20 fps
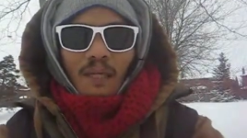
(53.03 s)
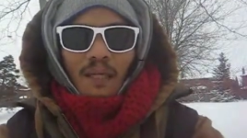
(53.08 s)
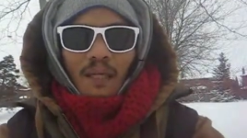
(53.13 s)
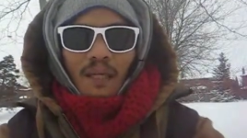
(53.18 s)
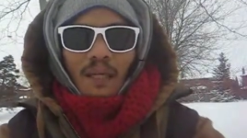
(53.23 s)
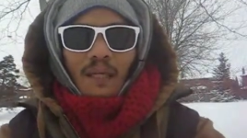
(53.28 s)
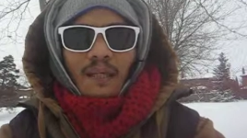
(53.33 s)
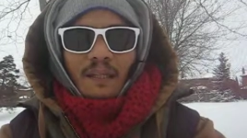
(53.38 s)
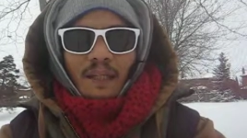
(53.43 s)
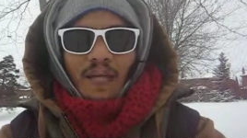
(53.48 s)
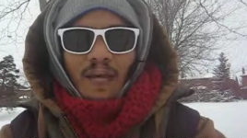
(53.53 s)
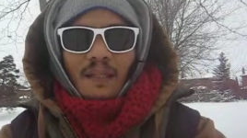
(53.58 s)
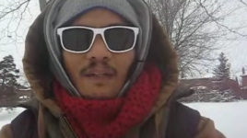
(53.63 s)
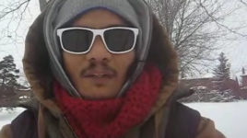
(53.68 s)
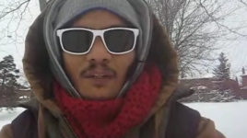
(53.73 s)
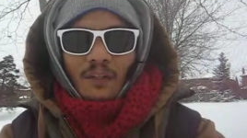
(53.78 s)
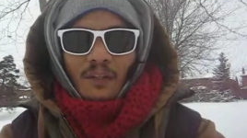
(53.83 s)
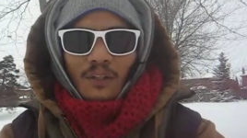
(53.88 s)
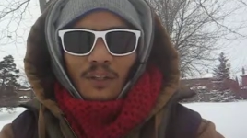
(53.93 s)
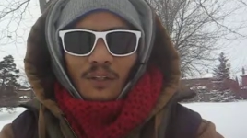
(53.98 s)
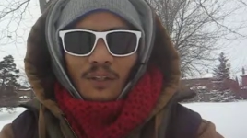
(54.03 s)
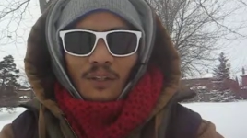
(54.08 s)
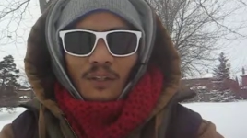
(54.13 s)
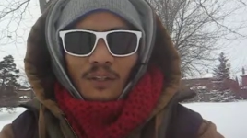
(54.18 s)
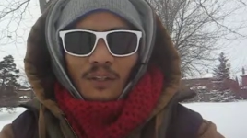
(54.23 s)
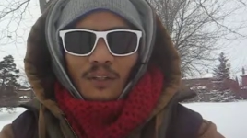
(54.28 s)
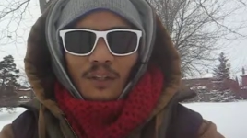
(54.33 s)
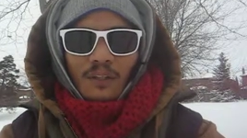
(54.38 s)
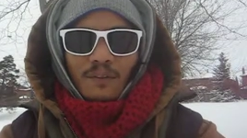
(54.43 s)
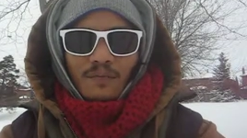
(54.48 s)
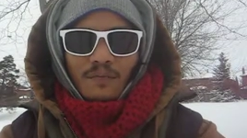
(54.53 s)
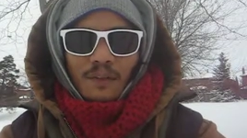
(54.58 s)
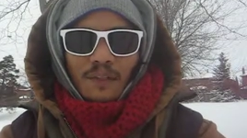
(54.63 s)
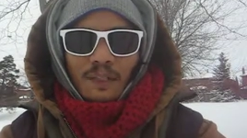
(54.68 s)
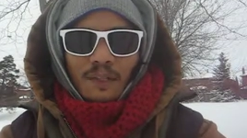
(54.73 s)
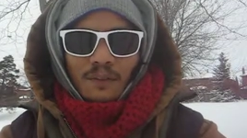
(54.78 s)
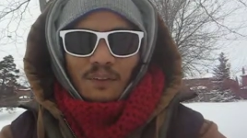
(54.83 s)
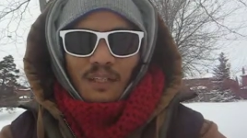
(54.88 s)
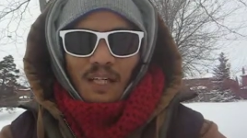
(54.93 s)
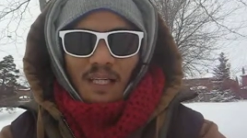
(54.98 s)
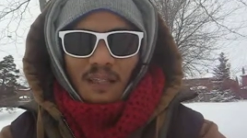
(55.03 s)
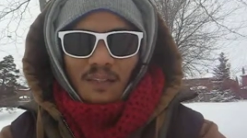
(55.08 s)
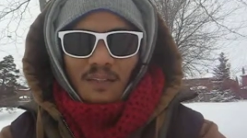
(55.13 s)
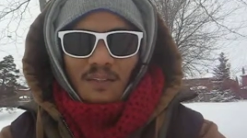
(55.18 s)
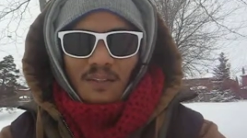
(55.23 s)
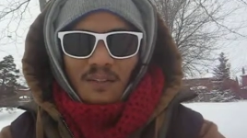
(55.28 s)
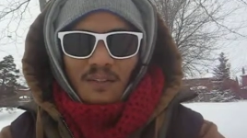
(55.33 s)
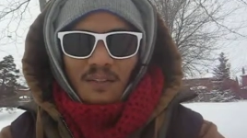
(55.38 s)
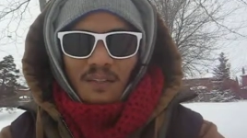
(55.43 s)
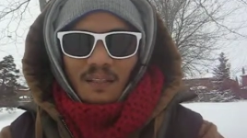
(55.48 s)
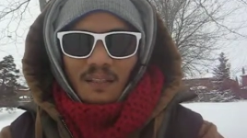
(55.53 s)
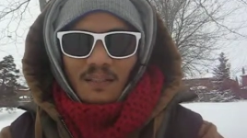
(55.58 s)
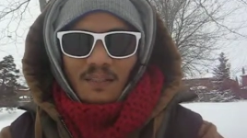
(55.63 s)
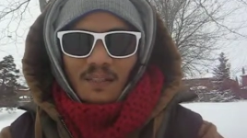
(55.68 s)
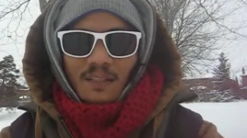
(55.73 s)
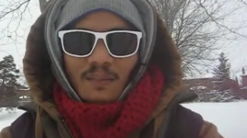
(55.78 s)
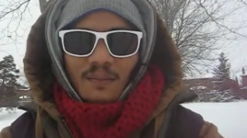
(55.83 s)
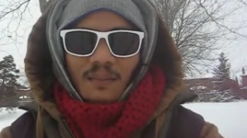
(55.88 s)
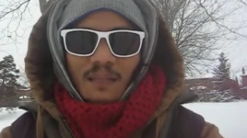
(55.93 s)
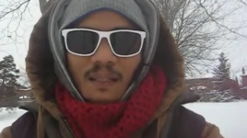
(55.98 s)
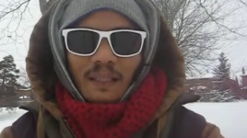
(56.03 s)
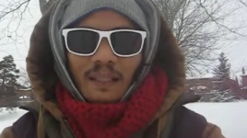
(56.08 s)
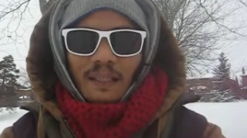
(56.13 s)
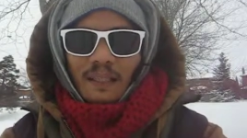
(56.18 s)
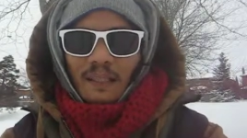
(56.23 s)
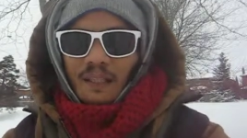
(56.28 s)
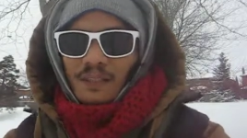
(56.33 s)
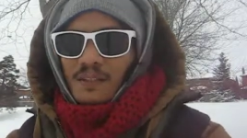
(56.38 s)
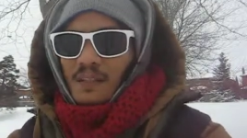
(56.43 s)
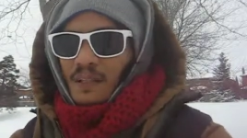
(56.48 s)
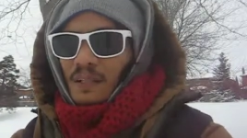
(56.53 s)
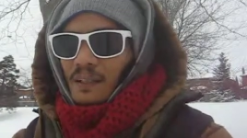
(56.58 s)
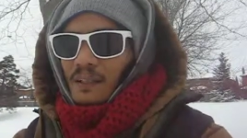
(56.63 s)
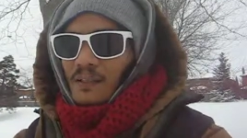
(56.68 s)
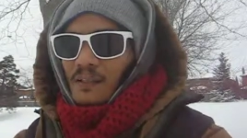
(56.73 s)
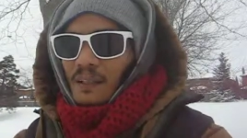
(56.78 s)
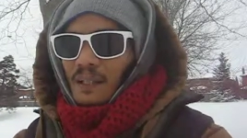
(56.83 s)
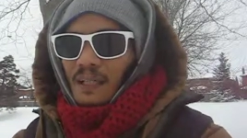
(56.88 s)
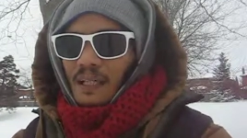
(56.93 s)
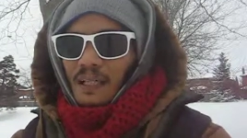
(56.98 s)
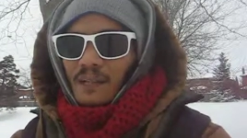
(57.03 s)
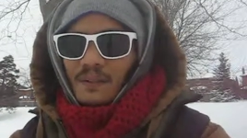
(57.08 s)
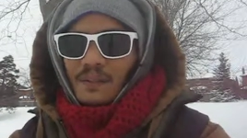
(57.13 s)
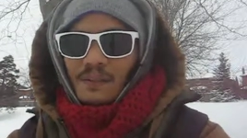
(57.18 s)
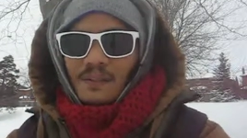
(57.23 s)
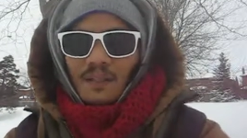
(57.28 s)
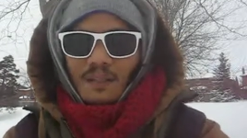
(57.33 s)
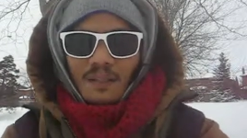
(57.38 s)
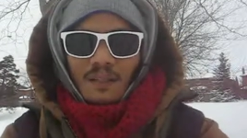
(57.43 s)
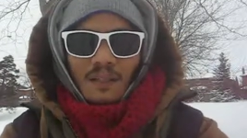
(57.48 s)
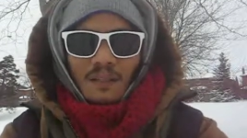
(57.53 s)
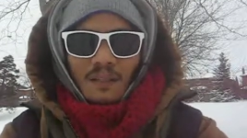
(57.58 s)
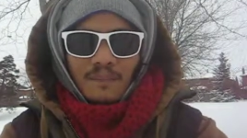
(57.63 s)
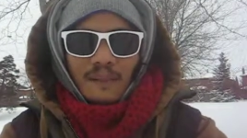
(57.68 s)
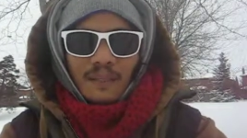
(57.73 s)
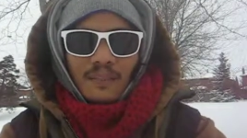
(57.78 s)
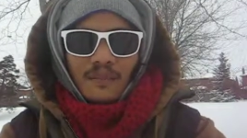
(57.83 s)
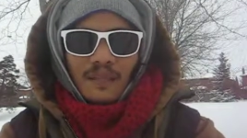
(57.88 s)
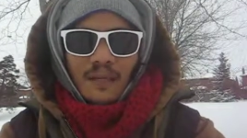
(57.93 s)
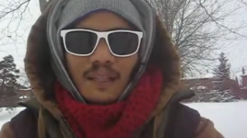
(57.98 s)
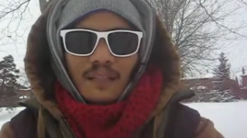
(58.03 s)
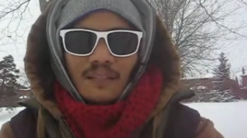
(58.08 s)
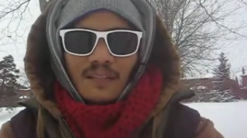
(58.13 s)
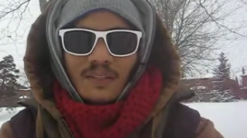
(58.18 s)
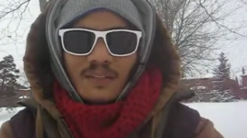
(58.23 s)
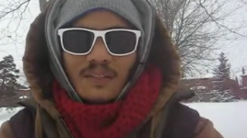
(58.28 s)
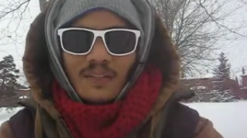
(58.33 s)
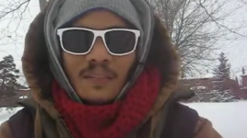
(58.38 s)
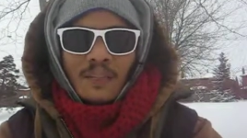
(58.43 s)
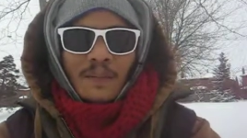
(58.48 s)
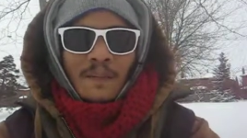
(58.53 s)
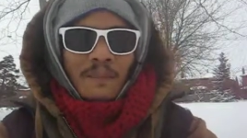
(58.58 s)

in her video challenges. She's running a challenge right now, and it's just all about gratitude.